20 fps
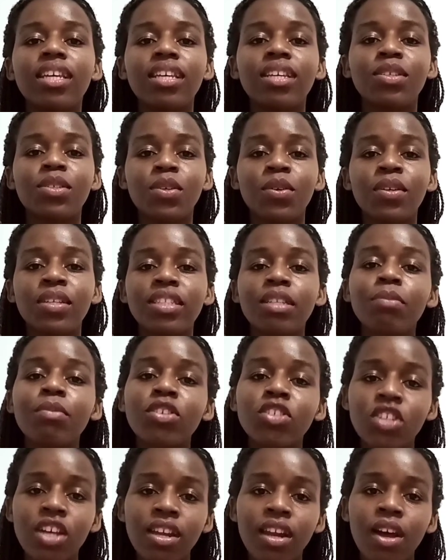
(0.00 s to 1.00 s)
is going to my
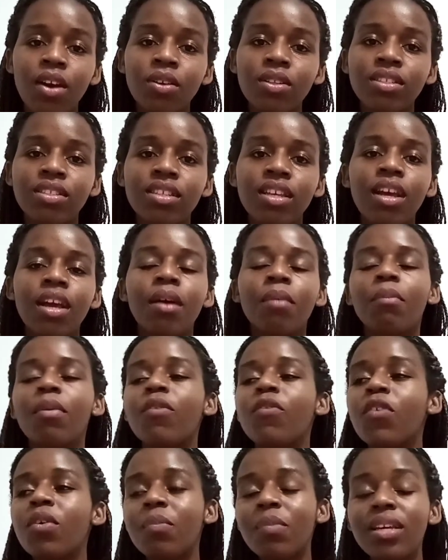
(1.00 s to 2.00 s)
shout out, but
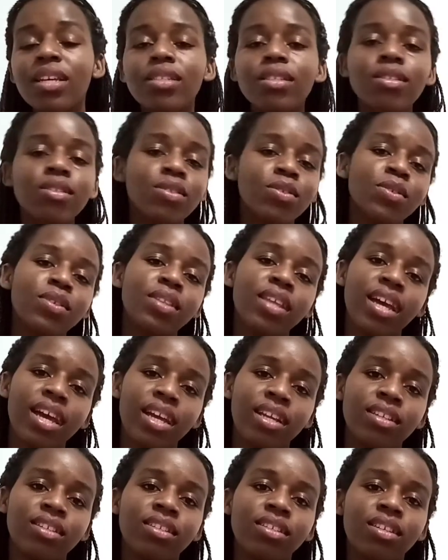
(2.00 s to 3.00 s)
for me to do
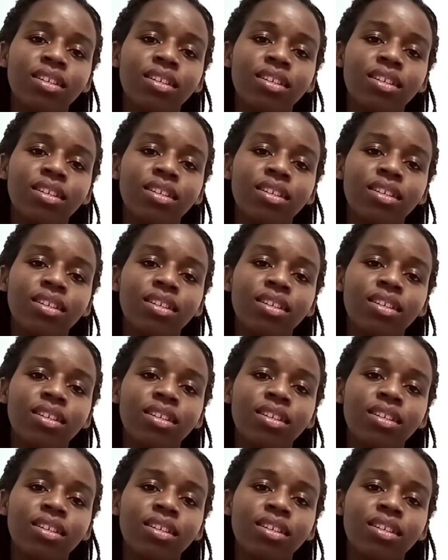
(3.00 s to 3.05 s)
that,